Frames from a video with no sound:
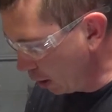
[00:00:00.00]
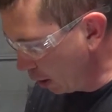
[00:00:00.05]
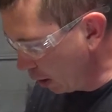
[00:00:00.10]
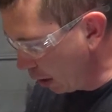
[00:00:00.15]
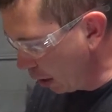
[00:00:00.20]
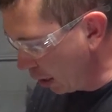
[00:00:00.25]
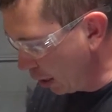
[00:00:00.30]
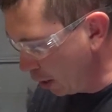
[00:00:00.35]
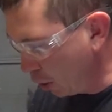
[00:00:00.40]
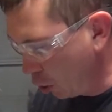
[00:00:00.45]

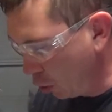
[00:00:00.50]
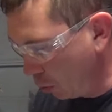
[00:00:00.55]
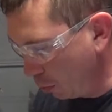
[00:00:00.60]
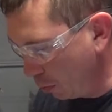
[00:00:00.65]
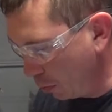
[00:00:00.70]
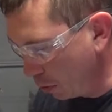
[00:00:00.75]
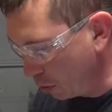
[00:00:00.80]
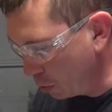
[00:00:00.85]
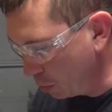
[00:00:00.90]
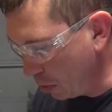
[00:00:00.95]
I know
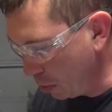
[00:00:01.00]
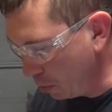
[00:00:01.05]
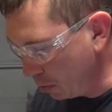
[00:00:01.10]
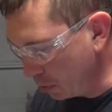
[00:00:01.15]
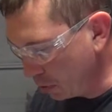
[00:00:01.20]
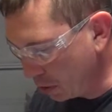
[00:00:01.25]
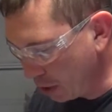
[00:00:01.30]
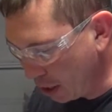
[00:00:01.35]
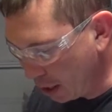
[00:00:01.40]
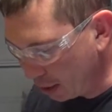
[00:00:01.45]
most people's
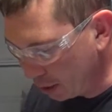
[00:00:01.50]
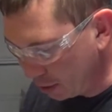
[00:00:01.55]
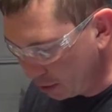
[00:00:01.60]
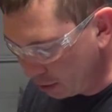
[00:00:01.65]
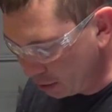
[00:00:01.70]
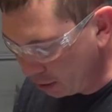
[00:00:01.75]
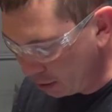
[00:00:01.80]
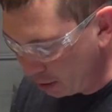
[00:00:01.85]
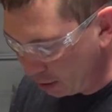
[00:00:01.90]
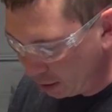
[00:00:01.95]

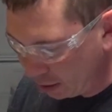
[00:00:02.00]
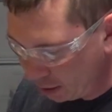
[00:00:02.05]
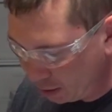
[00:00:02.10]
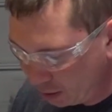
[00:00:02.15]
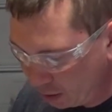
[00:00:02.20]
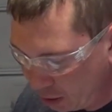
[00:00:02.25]
thoughts is,